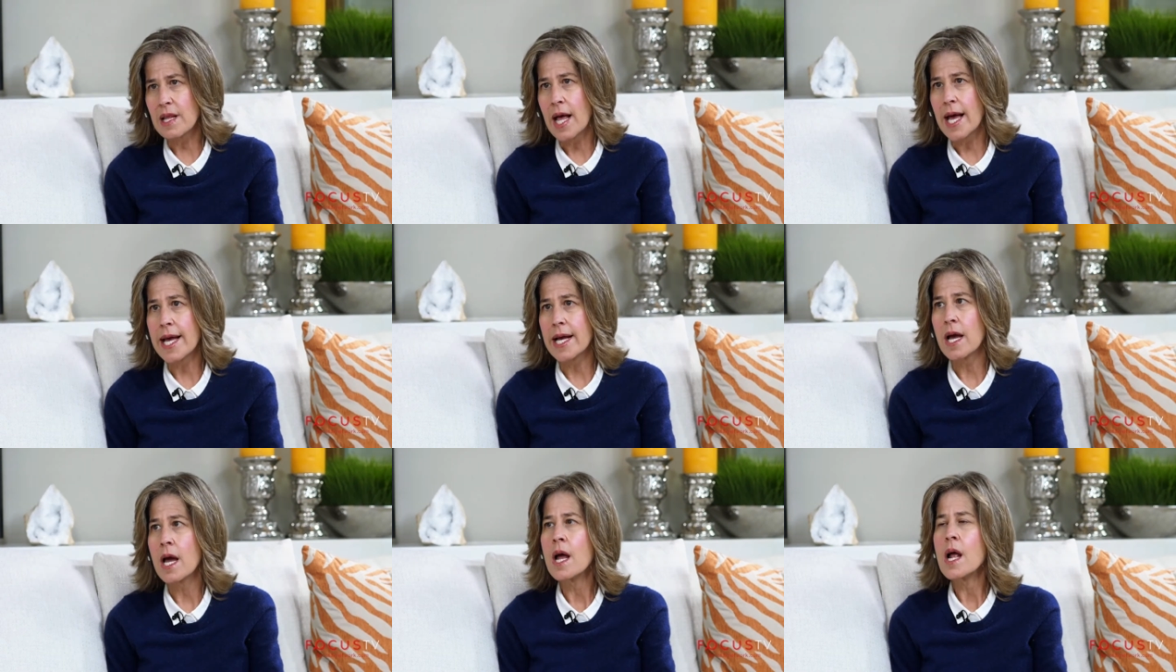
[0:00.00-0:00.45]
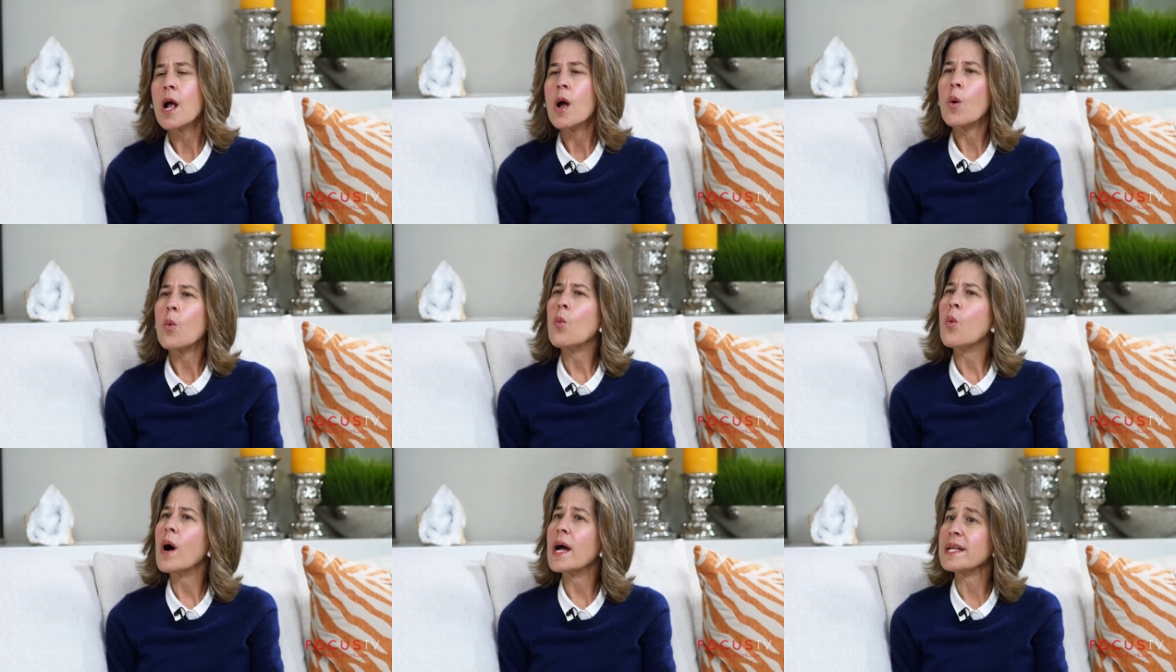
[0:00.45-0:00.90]
like,
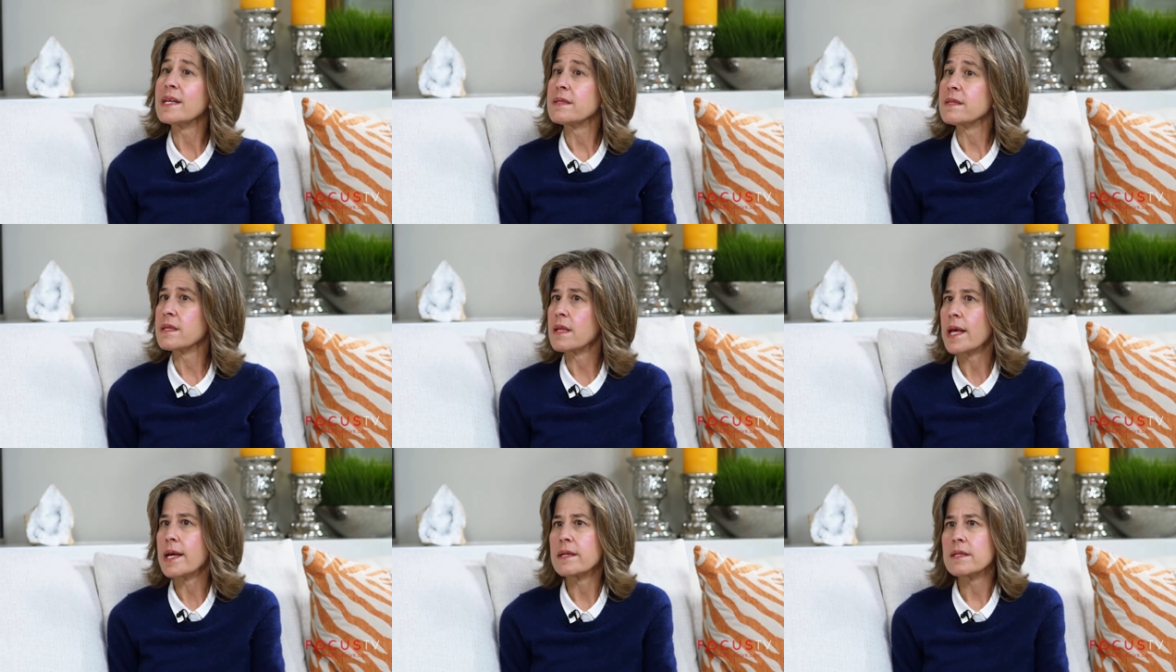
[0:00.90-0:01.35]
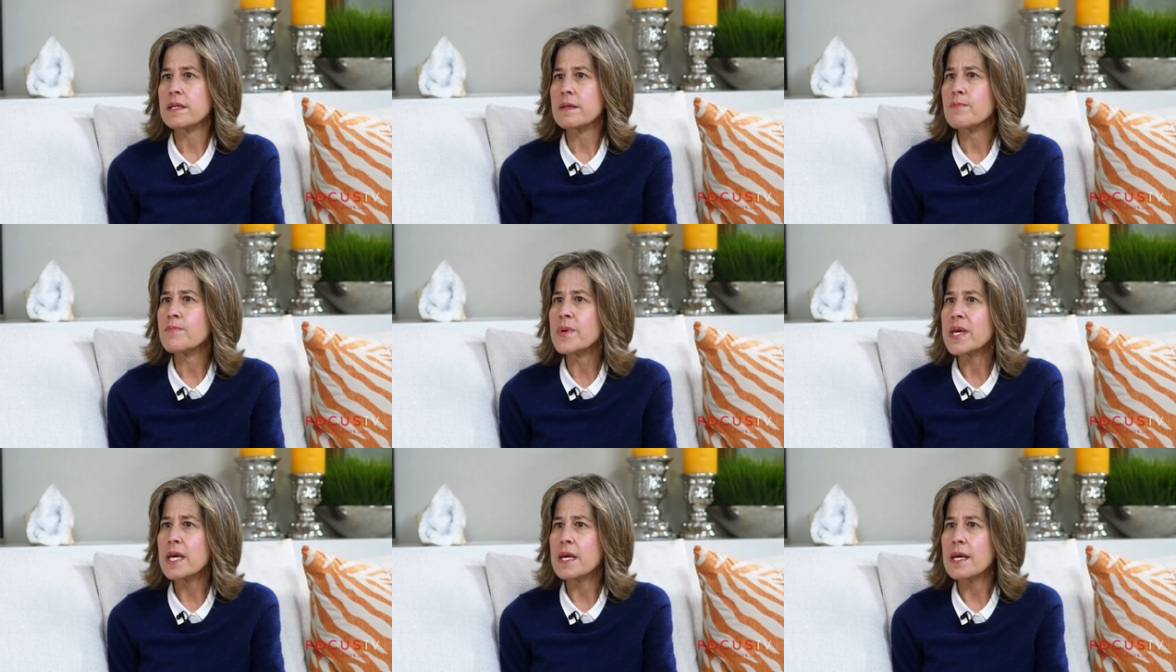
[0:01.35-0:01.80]
what it's like to
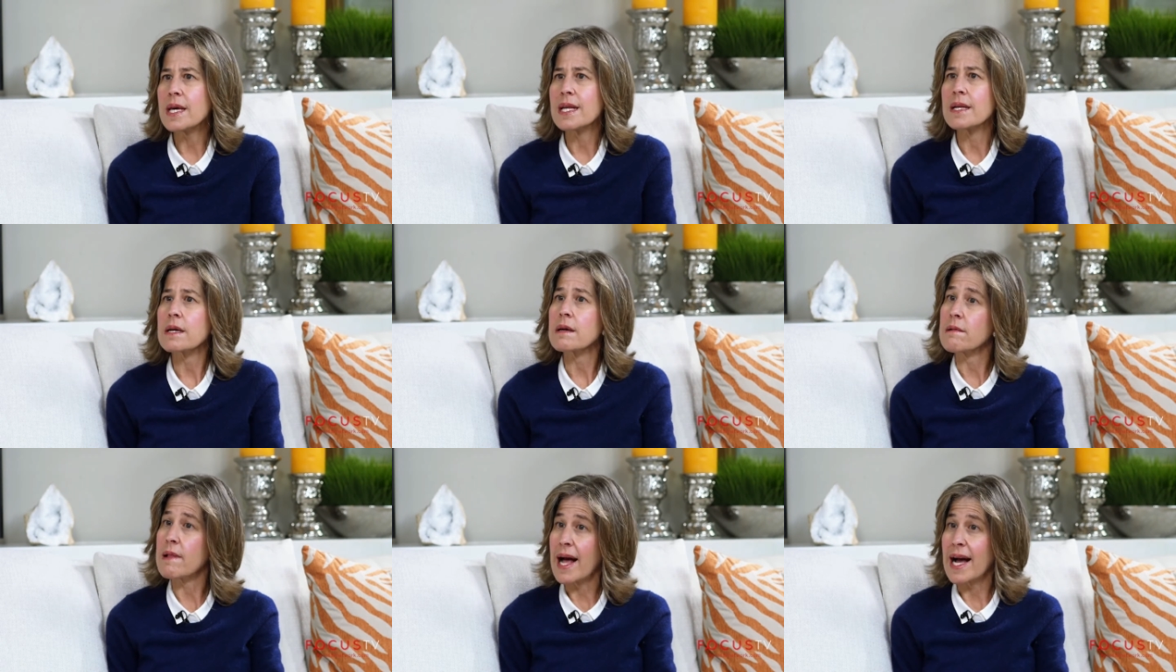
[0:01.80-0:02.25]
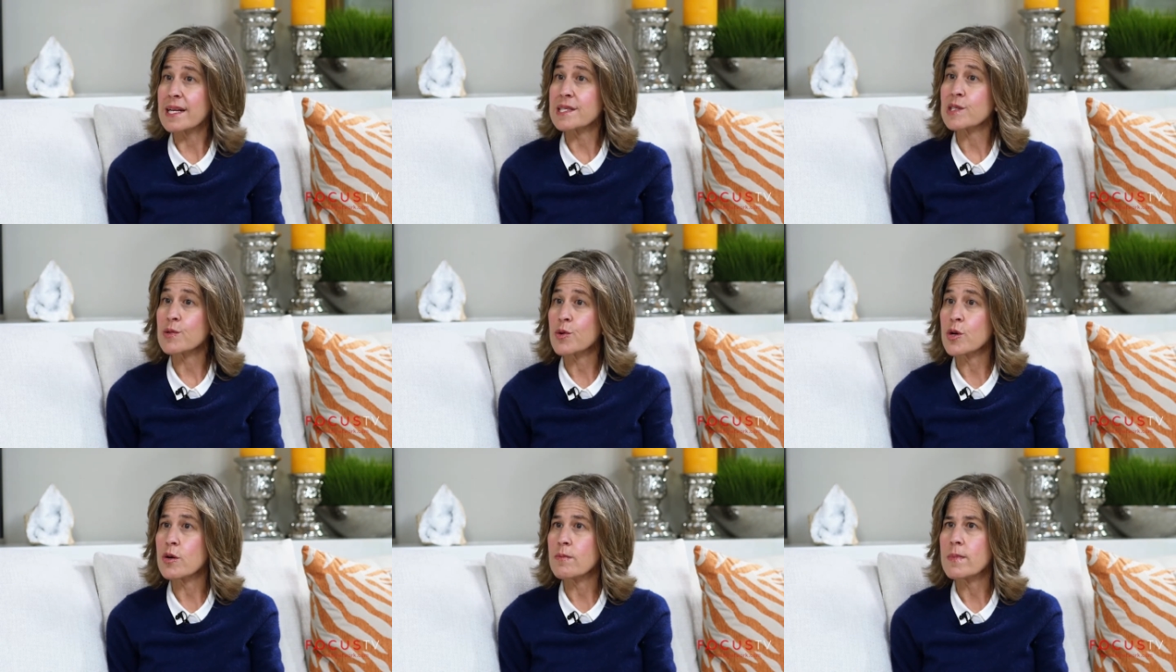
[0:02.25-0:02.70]
be in a
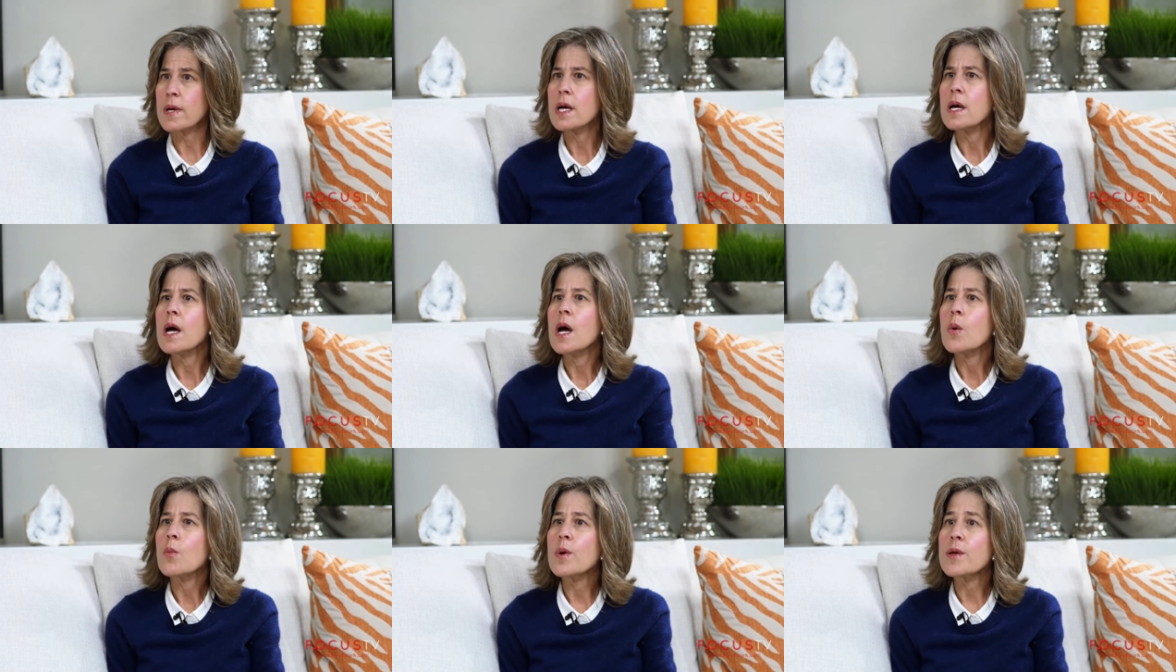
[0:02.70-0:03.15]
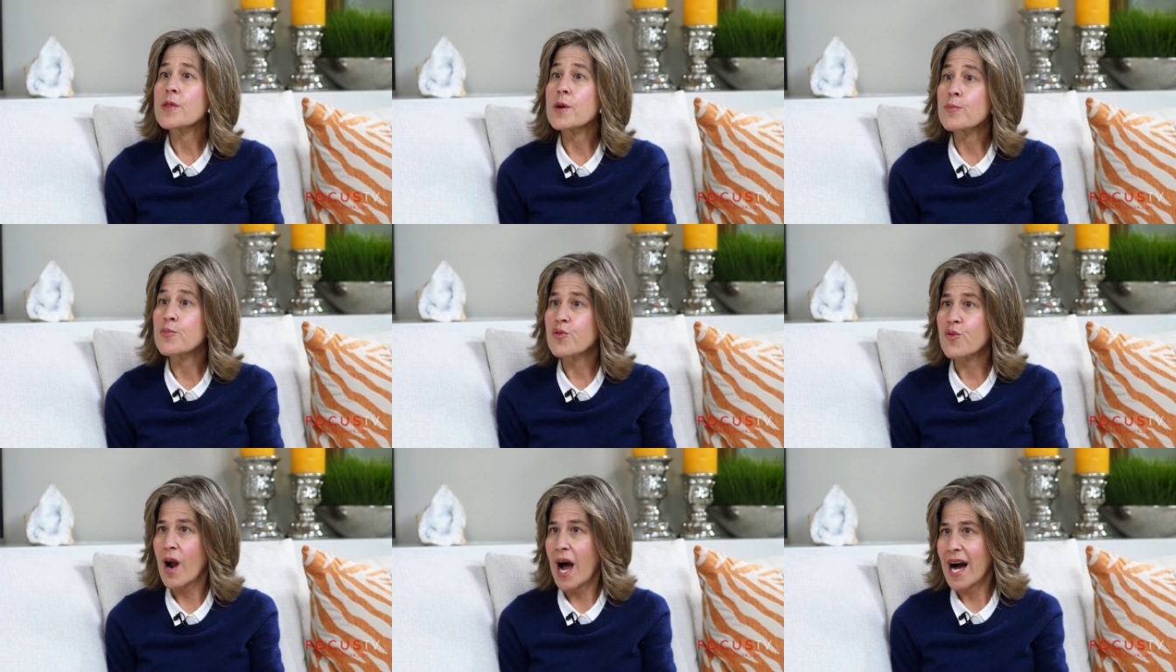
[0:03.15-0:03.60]
classroom with a
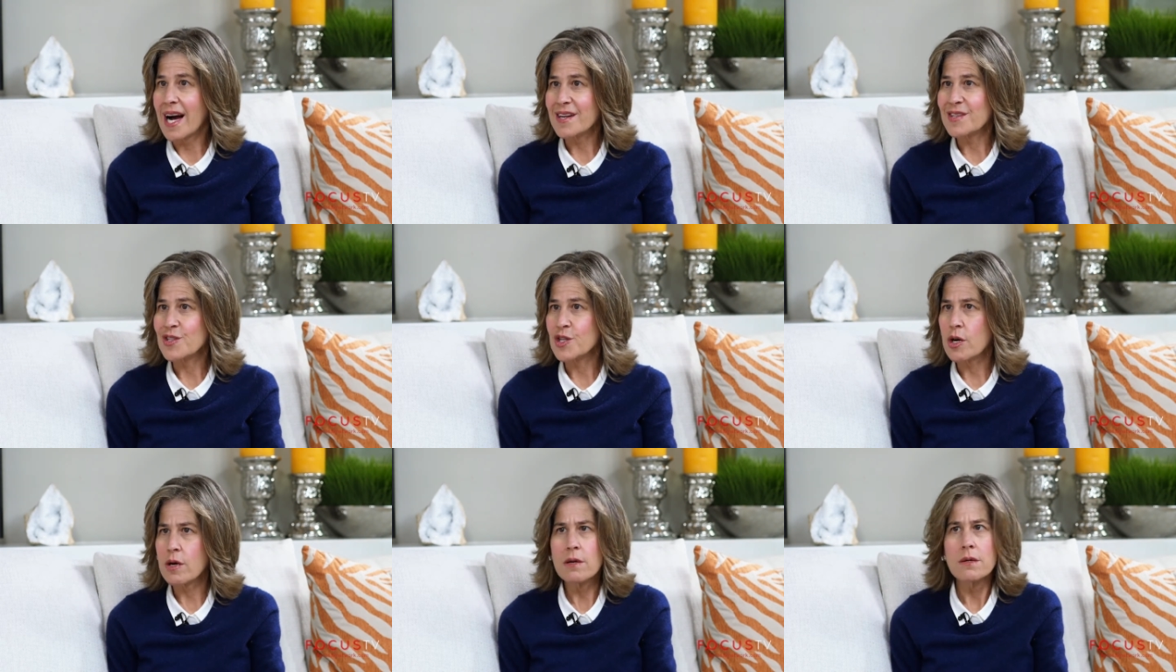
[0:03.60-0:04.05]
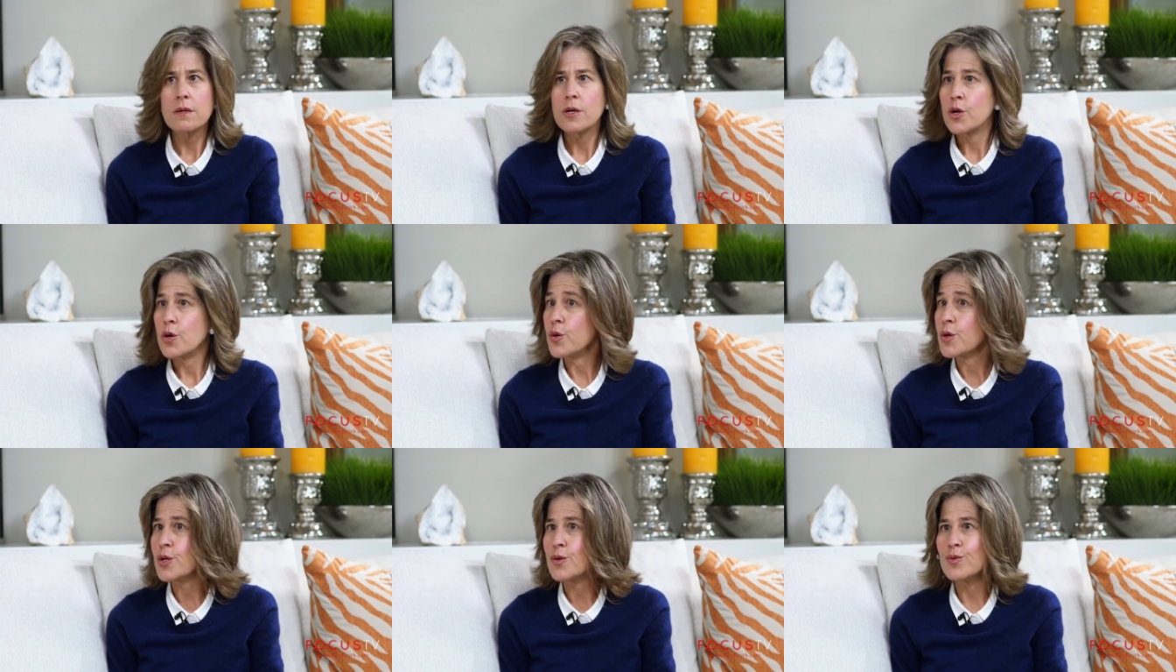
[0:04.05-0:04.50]
proctor
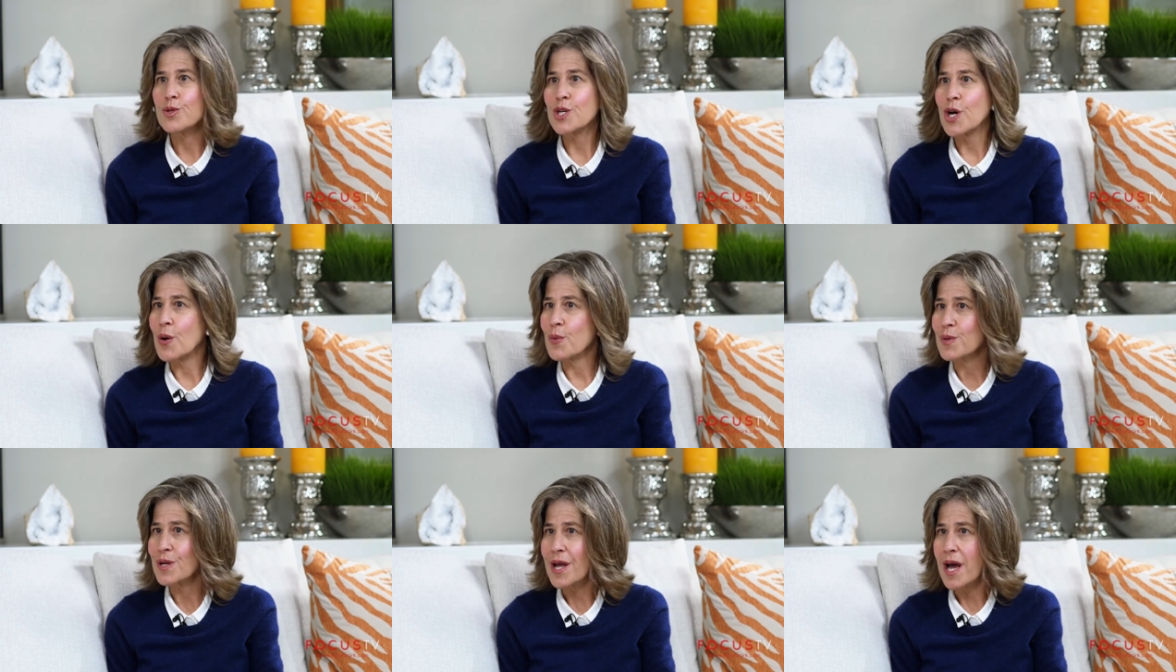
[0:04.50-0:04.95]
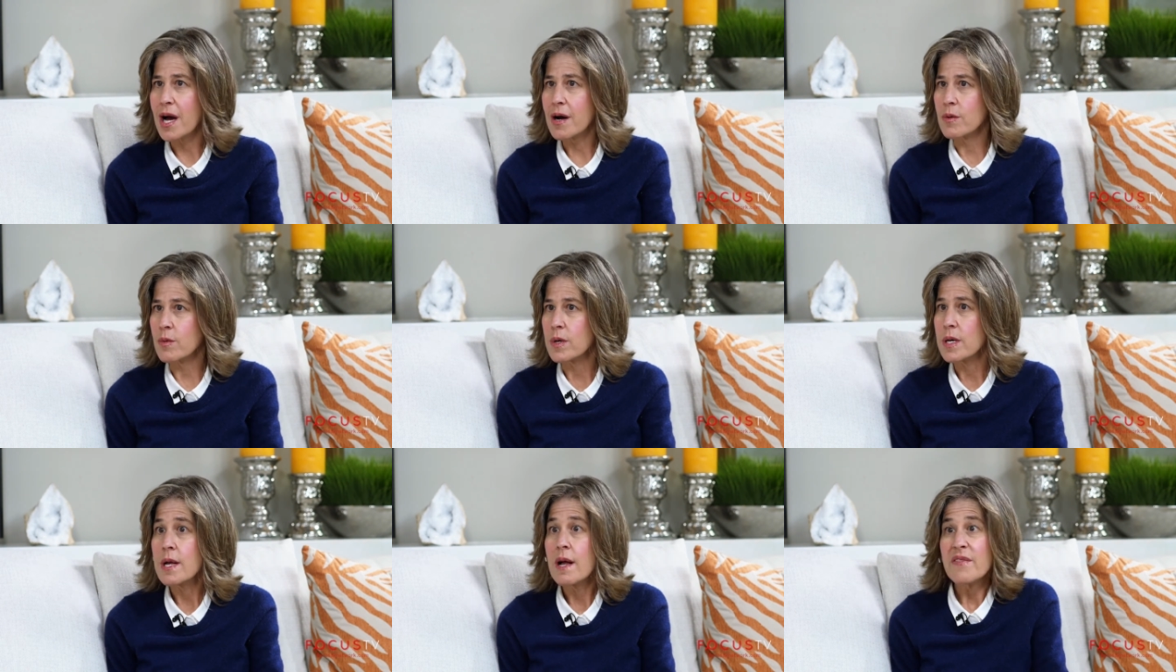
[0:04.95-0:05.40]
who you don't
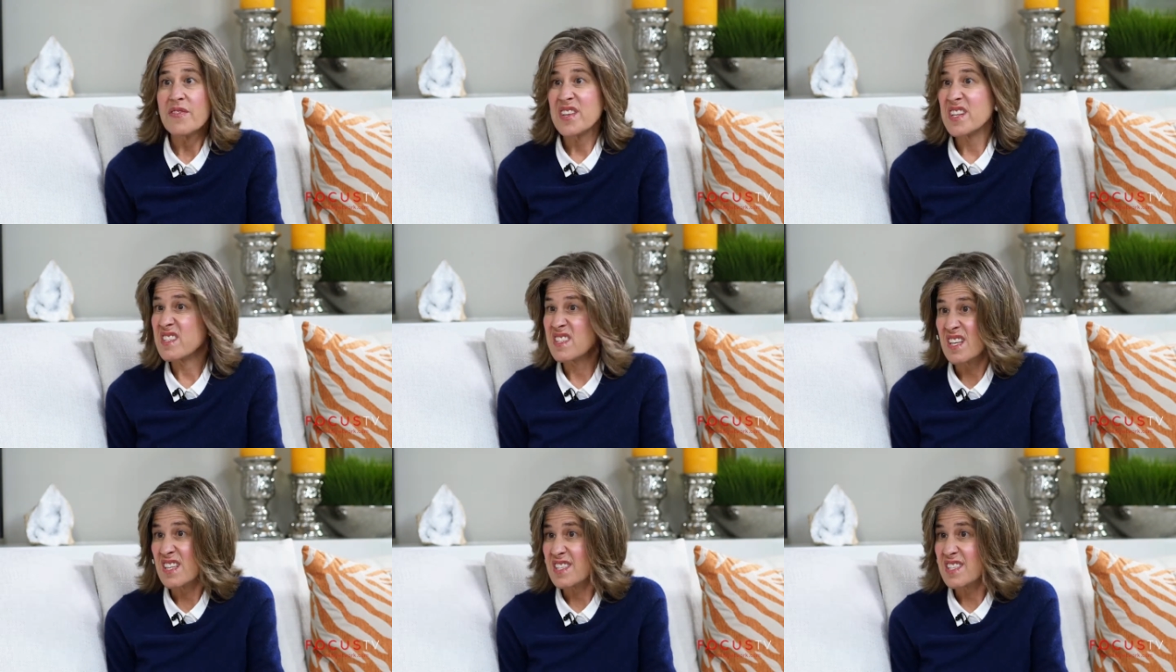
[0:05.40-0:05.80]
know. Right, this